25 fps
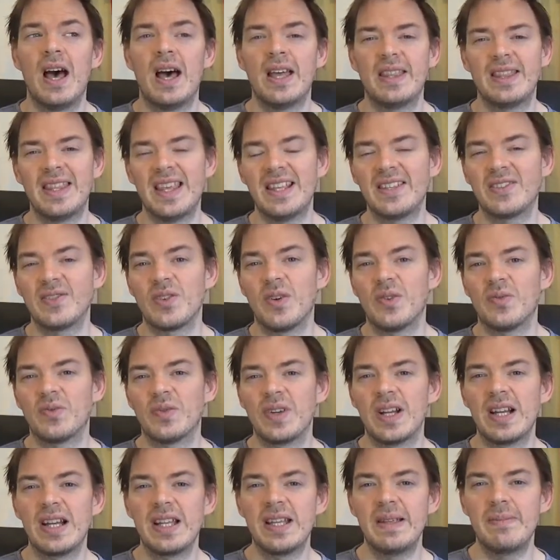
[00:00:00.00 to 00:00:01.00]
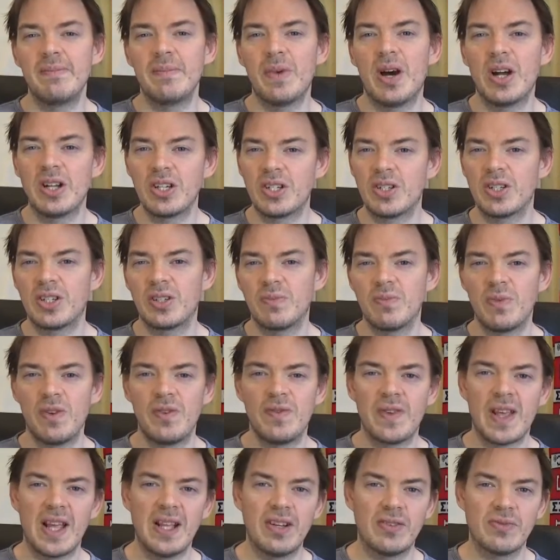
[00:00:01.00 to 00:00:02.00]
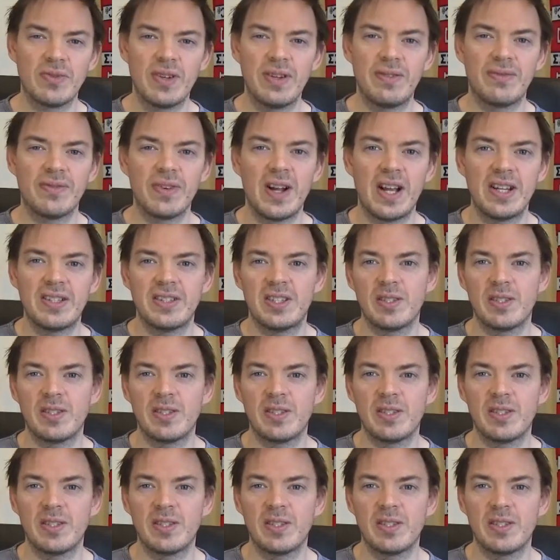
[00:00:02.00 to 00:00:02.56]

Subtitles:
There's not really much move gauge refresh,